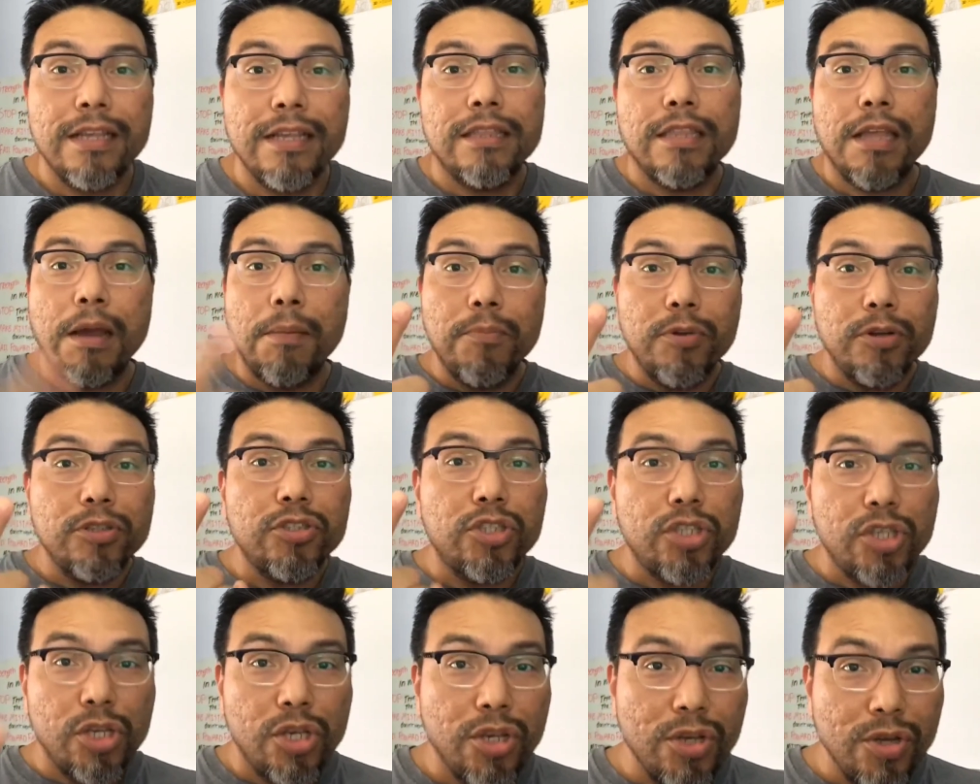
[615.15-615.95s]
Number
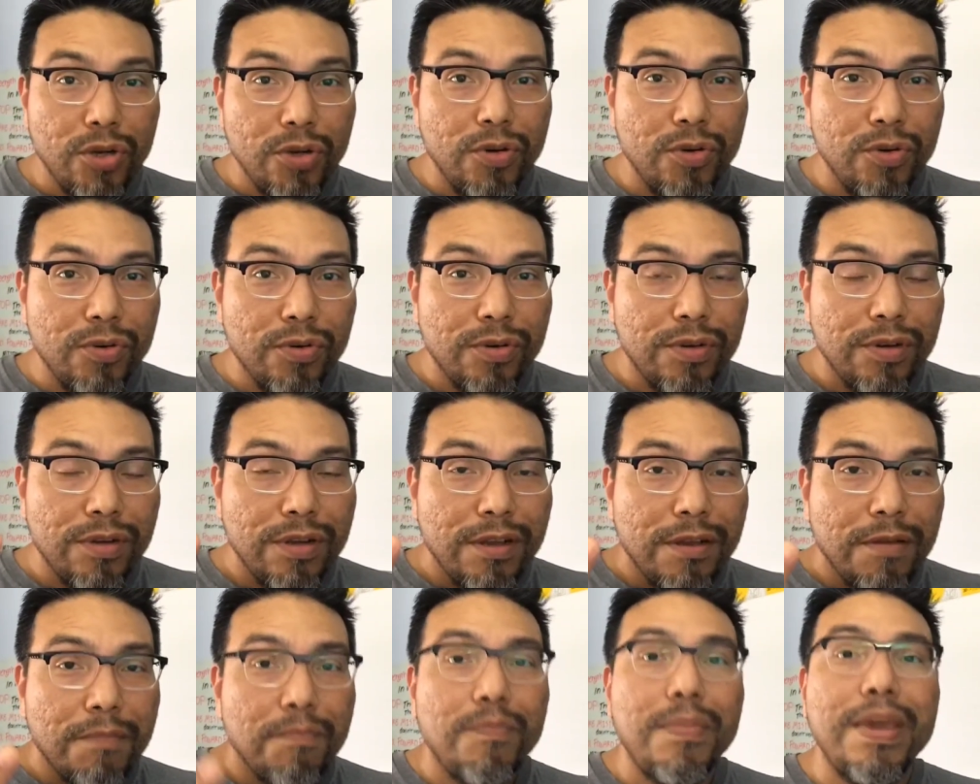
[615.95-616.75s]
two,
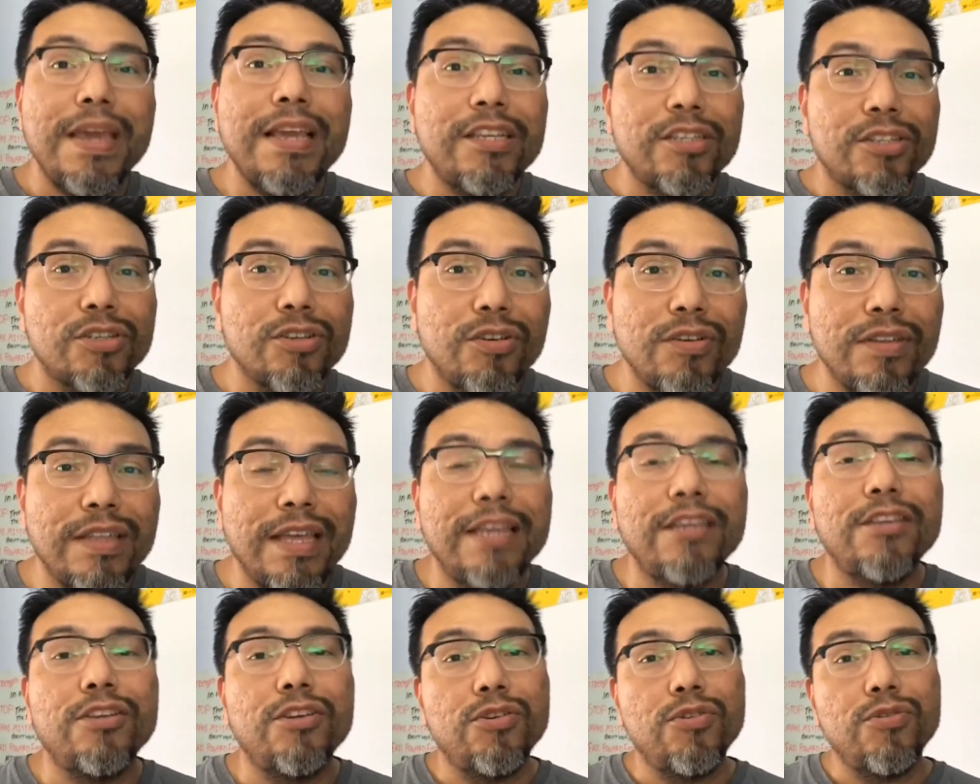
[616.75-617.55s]
make sure
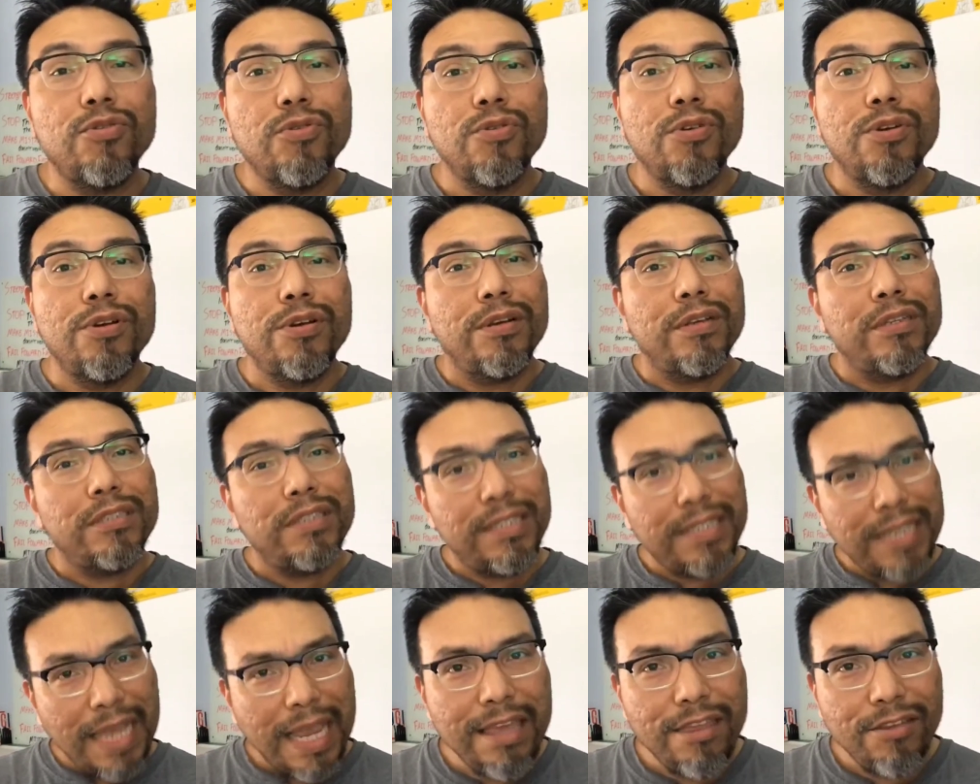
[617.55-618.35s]
that you
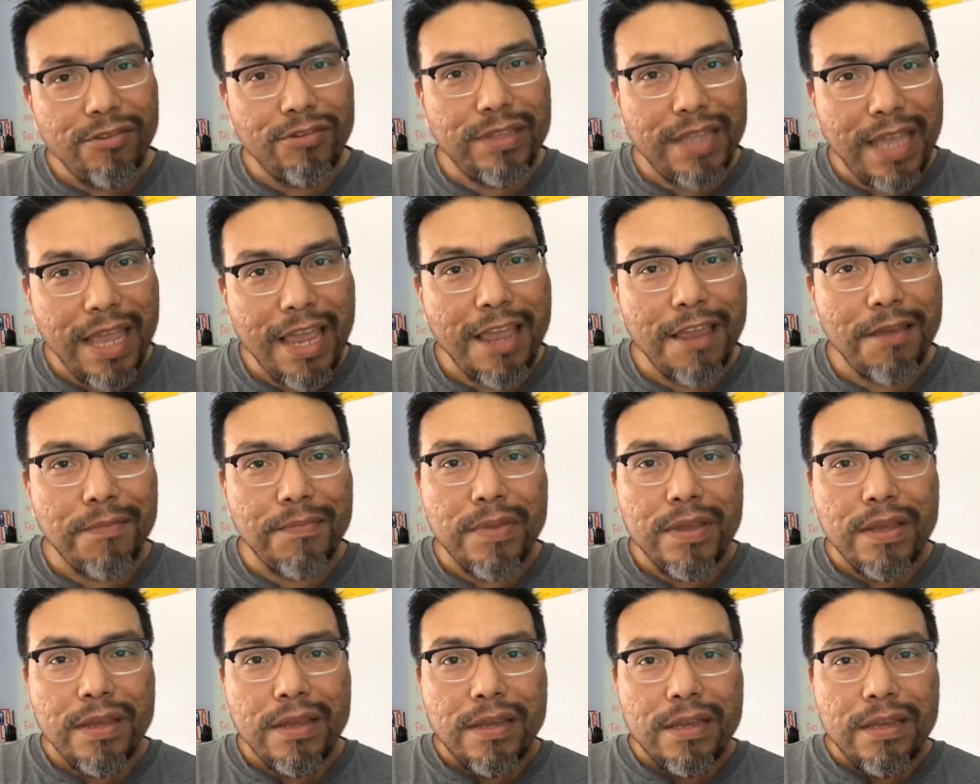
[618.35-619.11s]
say their name.